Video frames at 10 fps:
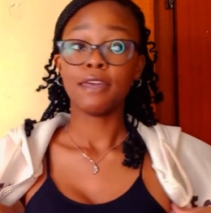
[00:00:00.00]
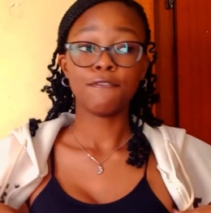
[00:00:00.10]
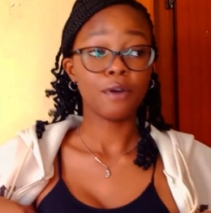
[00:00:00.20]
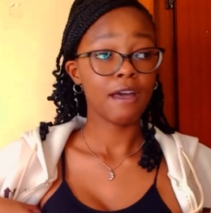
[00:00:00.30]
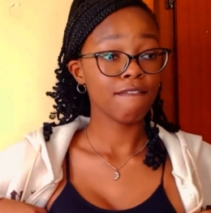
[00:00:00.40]
If
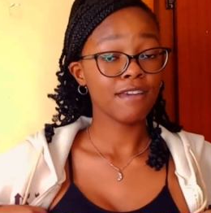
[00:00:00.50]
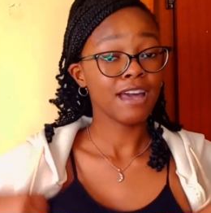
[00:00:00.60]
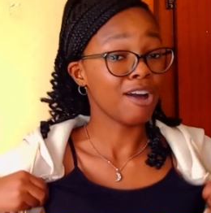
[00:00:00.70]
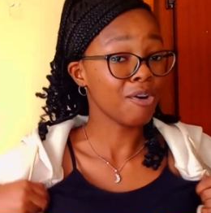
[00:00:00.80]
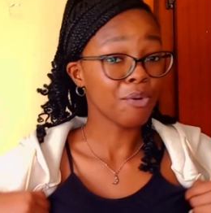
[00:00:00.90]
you're having
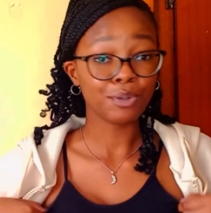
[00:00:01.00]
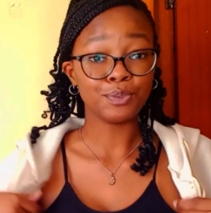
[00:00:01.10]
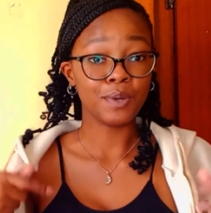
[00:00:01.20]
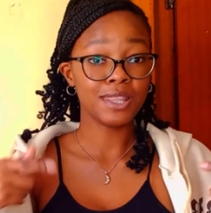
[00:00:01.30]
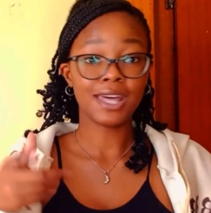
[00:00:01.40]
a cold
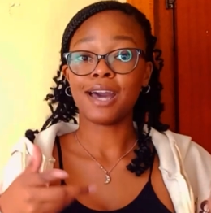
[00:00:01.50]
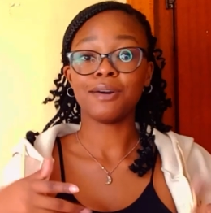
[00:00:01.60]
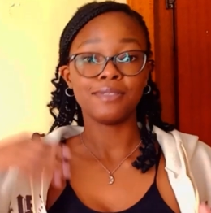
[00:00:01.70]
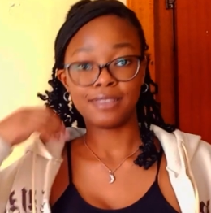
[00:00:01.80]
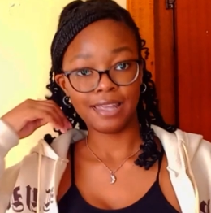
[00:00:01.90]
weather
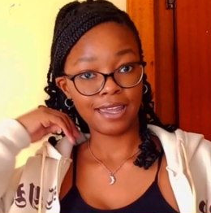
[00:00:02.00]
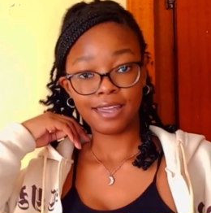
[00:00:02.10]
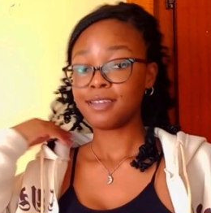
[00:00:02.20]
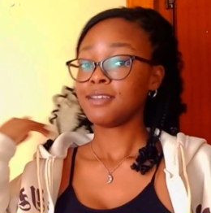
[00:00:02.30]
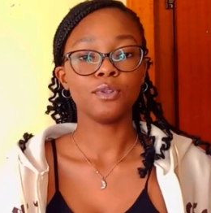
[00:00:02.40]
out there,
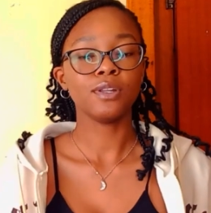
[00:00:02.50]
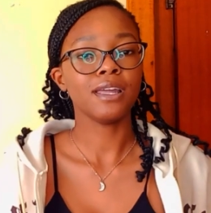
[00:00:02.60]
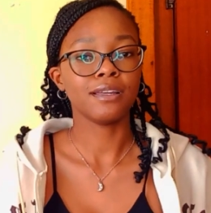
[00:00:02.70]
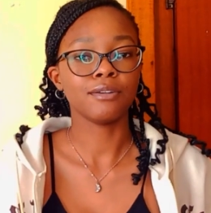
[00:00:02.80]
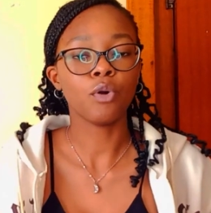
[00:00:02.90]
not
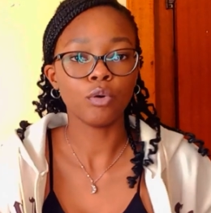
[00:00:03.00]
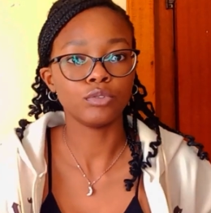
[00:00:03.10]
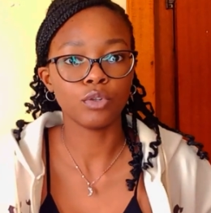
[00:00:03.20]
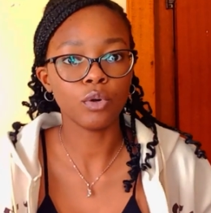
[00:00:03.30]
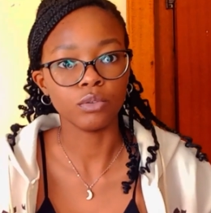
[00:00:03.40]
like cold
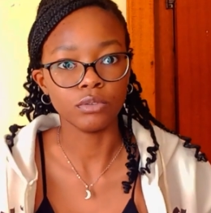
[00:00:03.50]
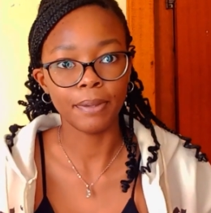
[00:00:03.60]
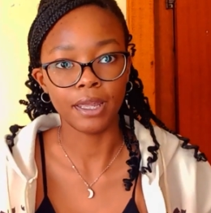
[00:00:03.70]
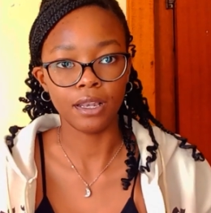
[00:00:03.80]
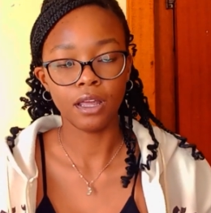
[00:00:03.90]

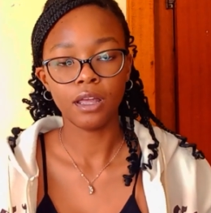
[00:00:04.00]
pin,